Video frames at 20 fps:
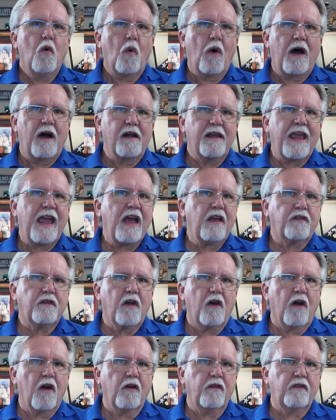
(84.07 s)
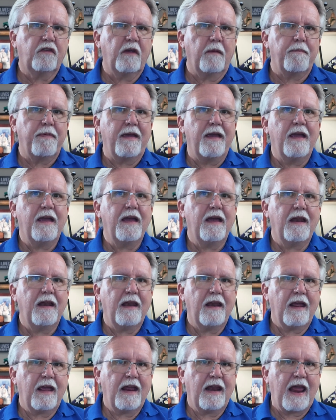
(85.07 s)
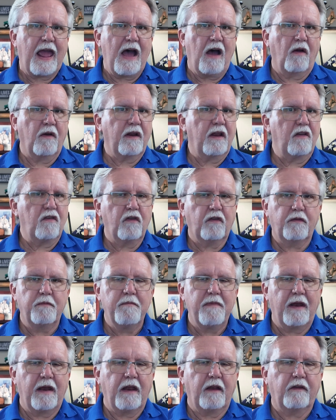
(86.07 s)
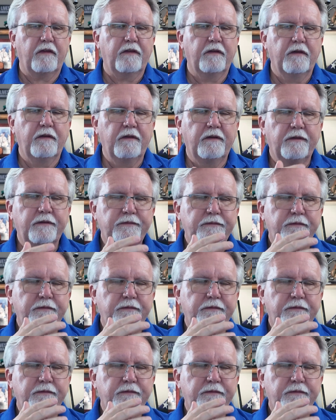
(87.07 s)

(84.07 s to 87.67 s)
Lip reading: while gas cars zip in and out in just minutes.